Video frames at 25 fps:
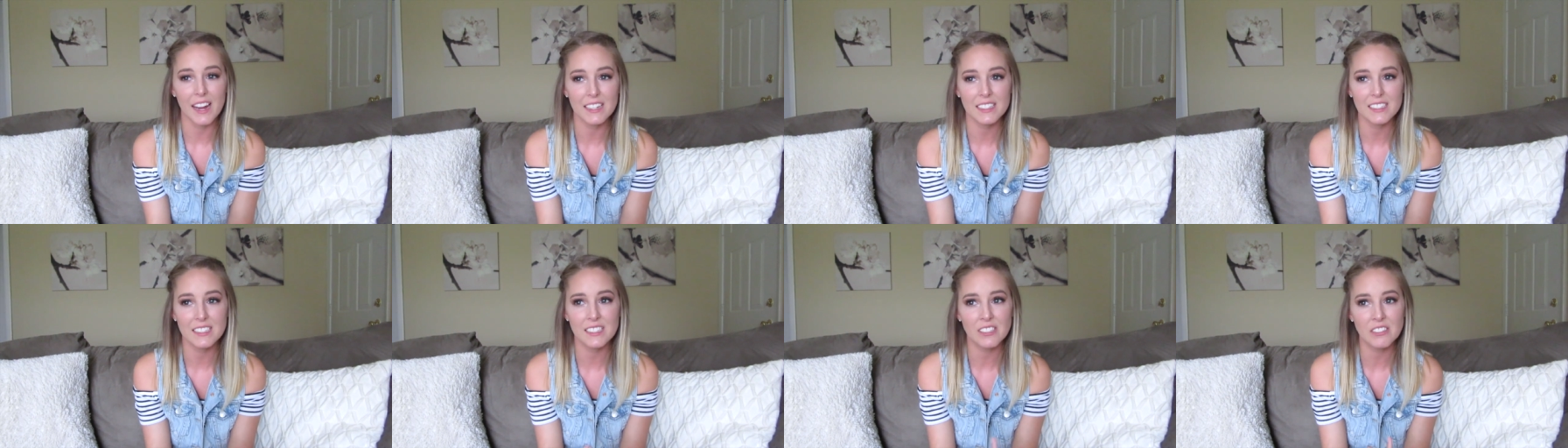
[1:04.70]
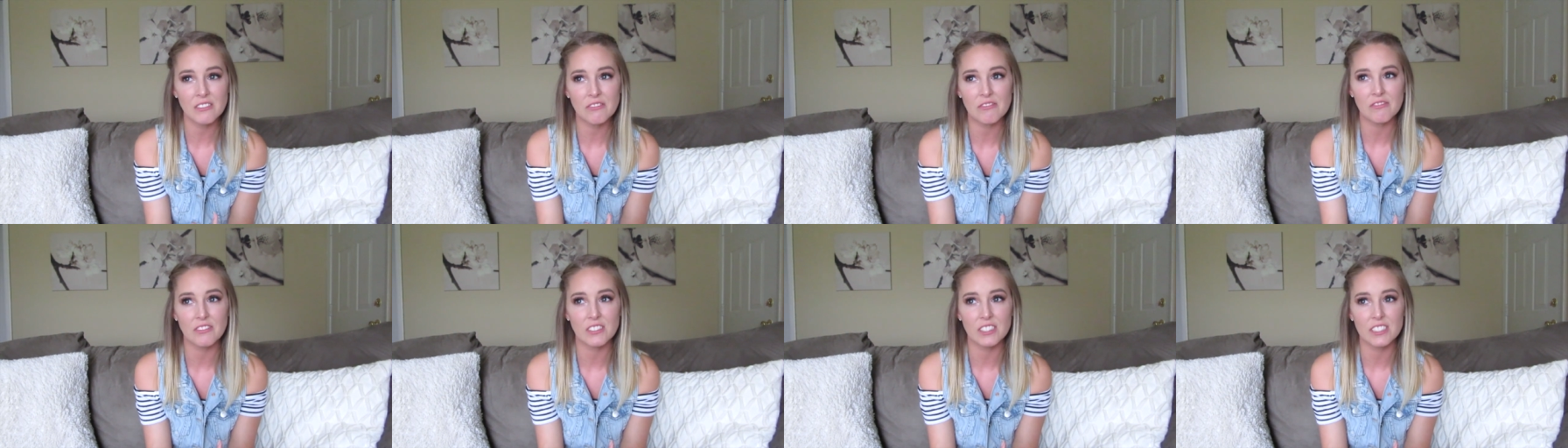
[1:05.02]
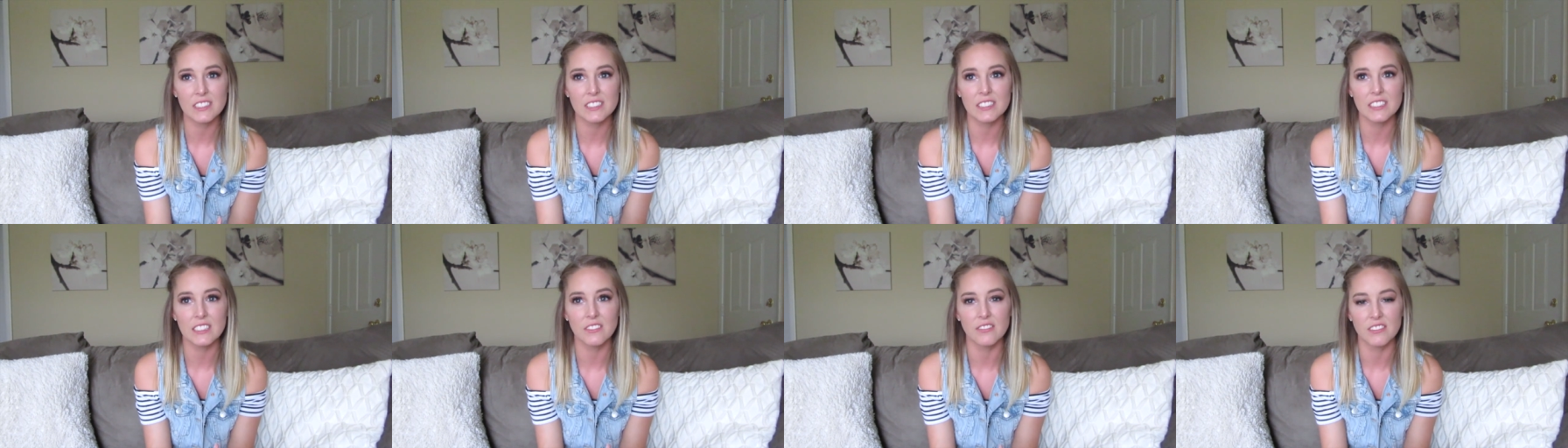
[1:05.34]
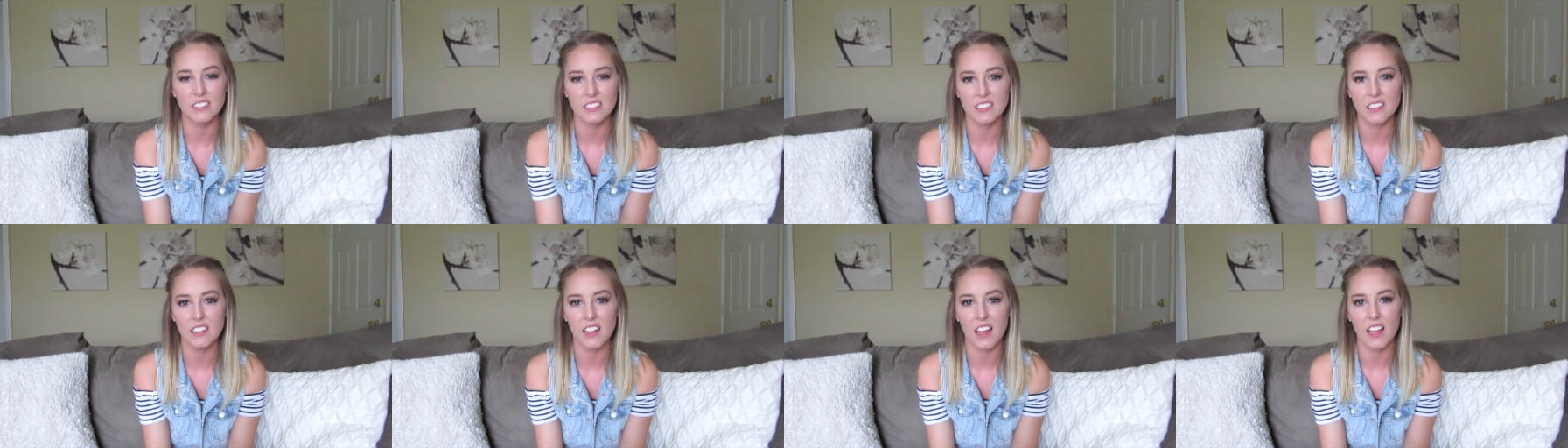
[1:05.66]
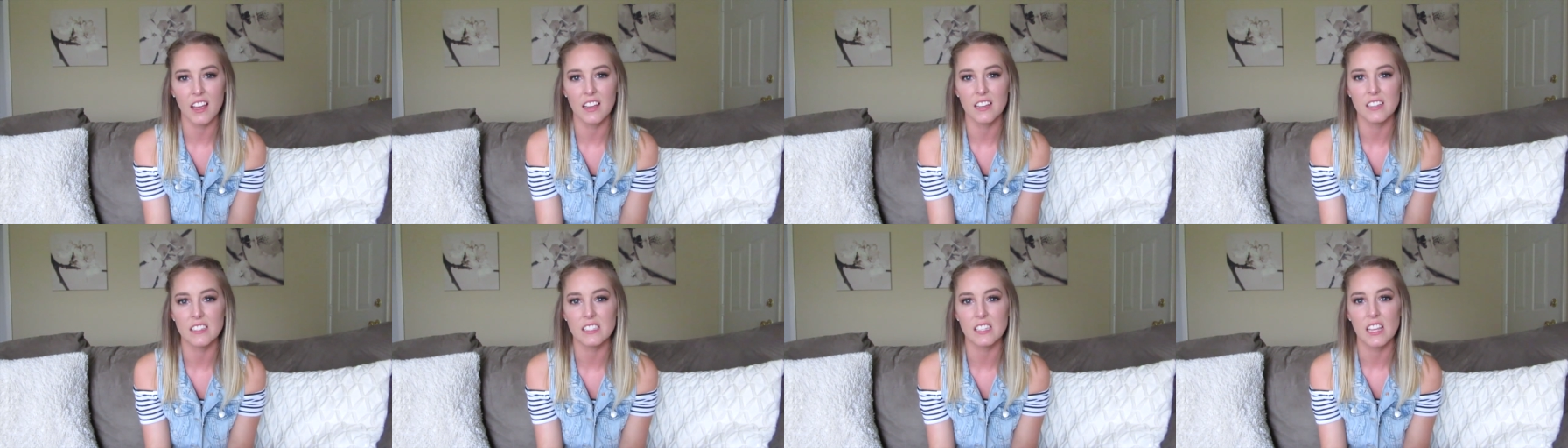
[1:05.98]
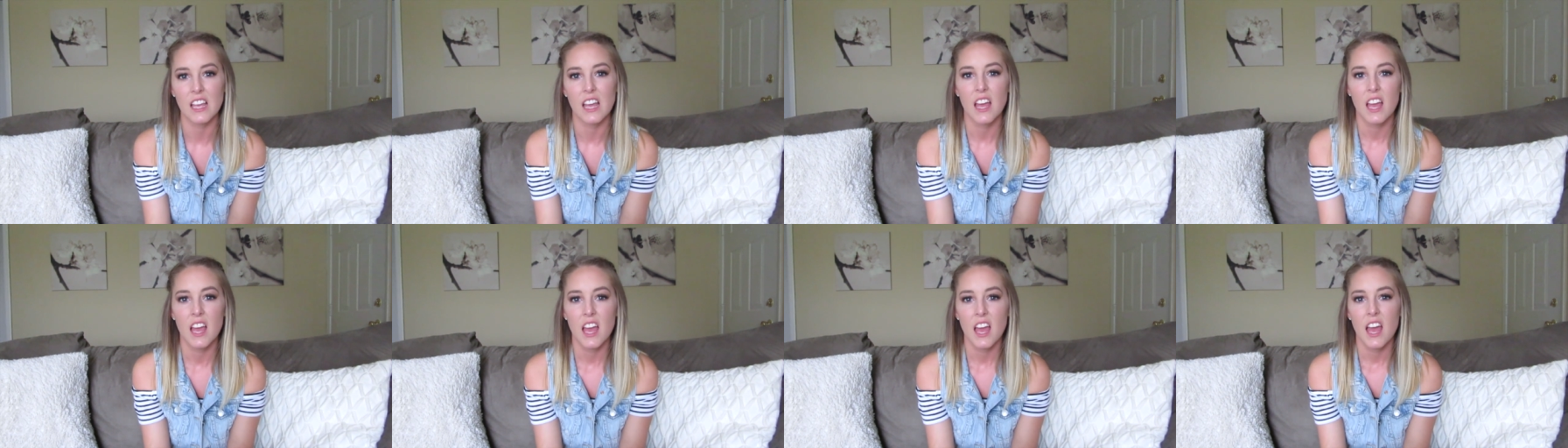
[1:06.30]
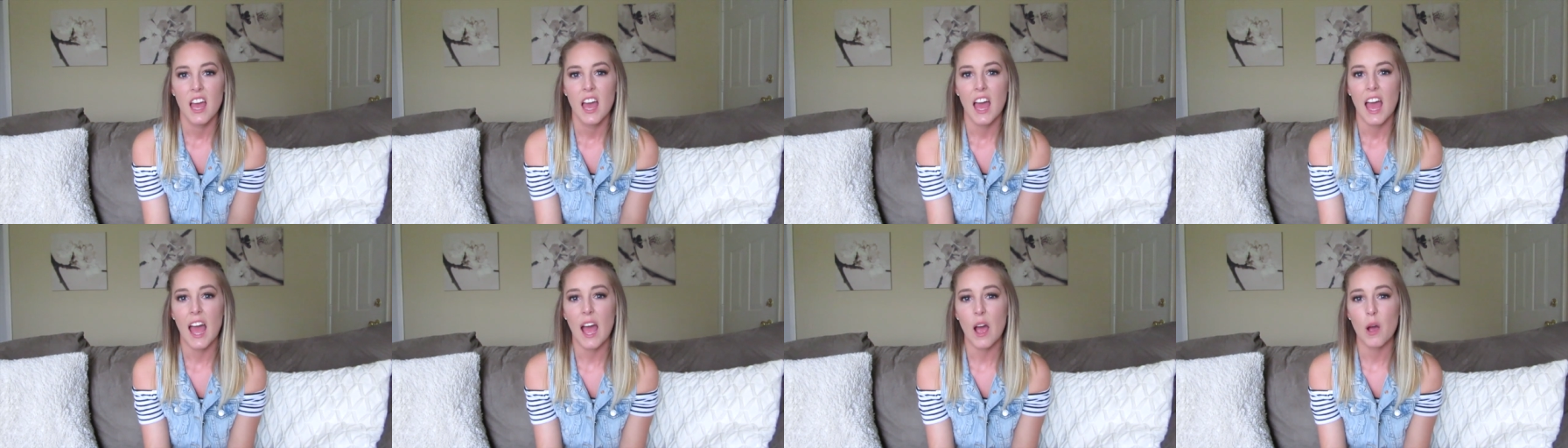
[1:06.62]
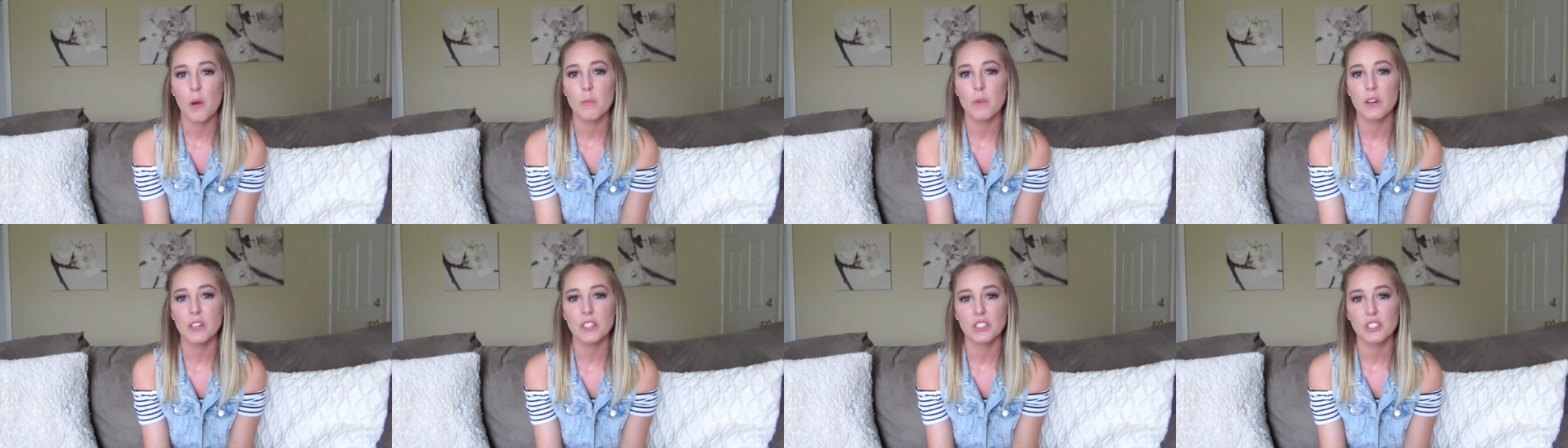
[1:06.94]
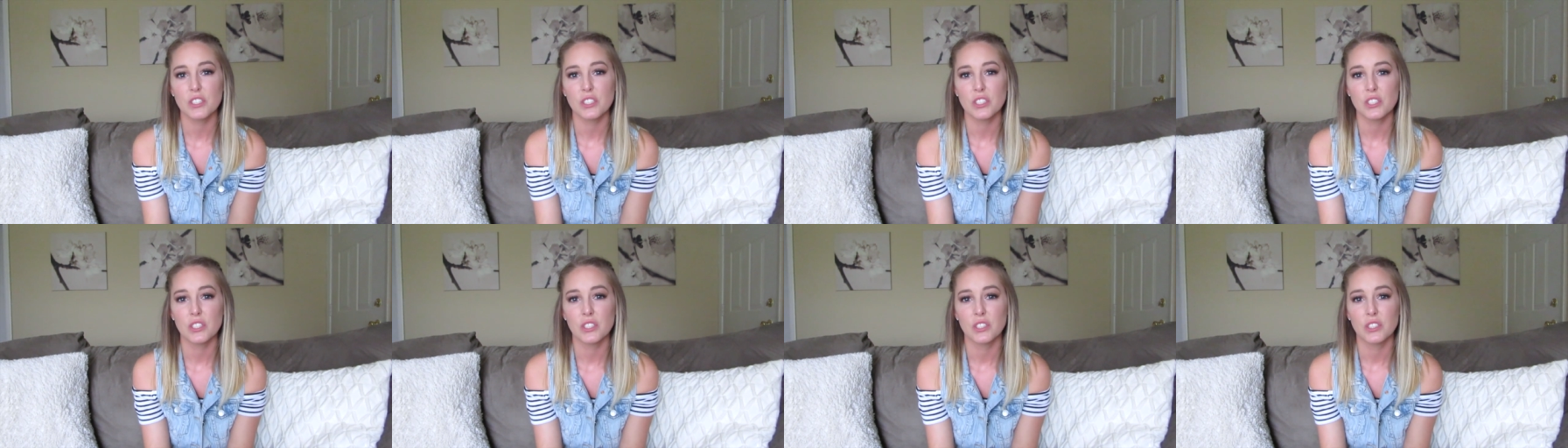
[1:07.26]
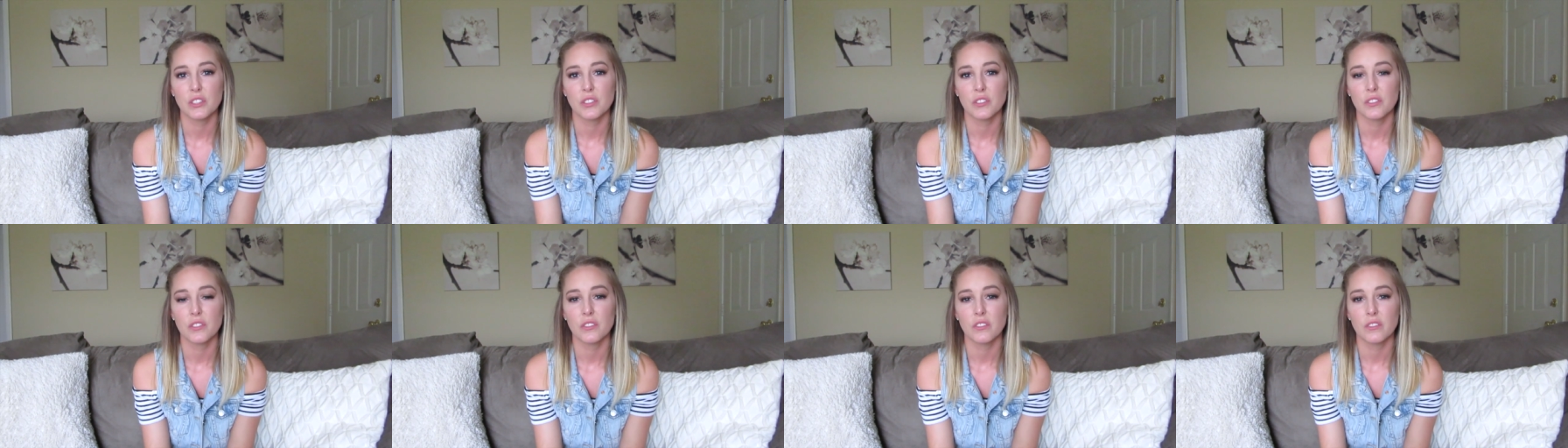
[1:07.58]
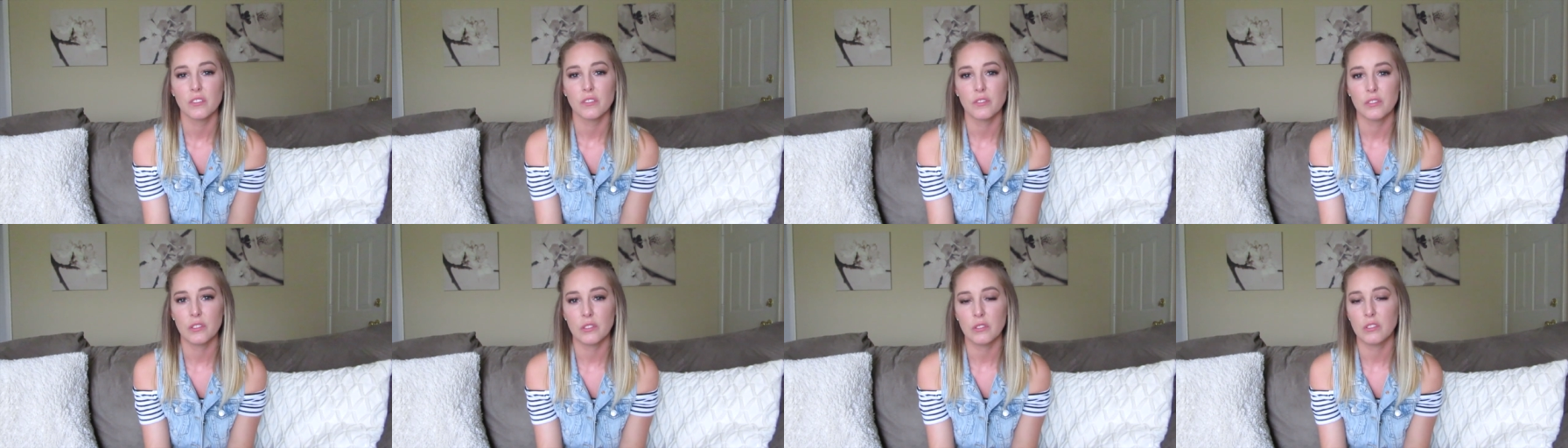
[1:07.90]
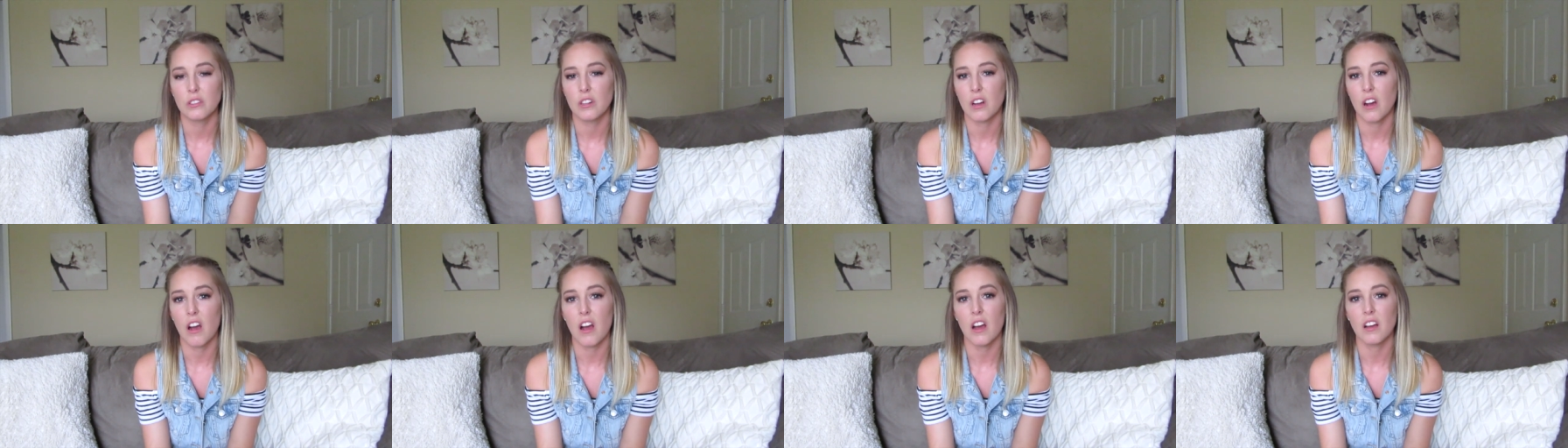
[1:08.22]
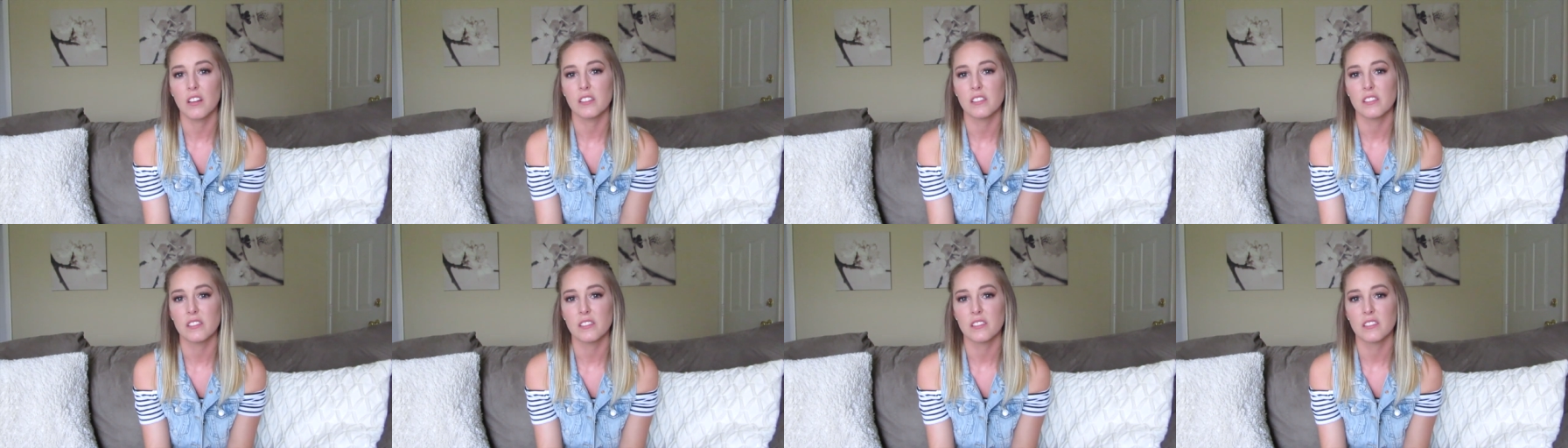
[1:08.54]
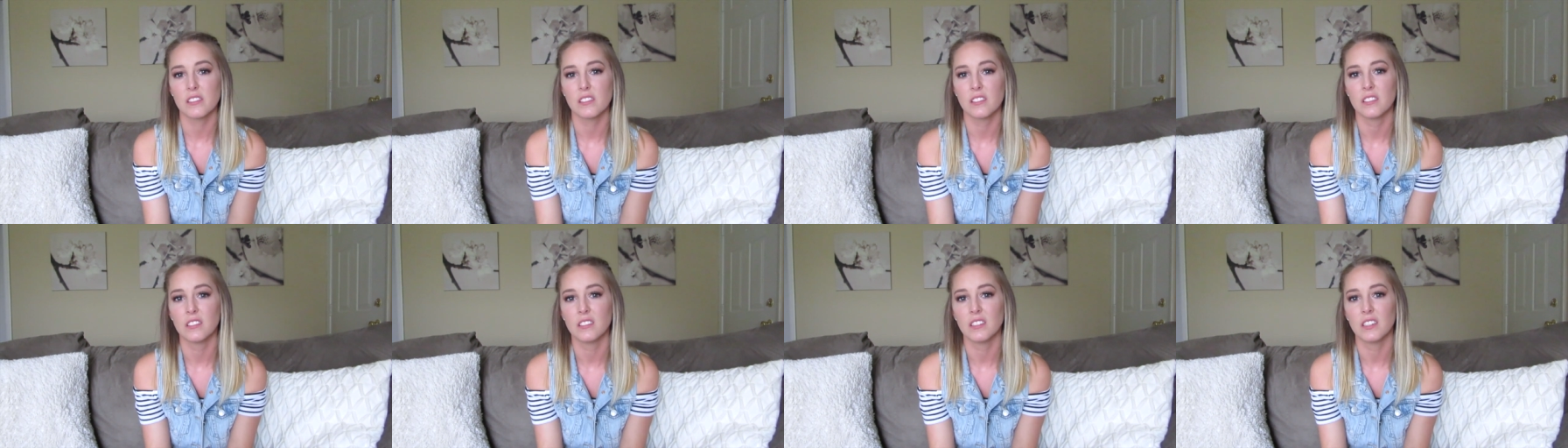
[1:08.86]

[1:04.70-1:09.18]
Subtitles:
I didn't really realize how much food cost.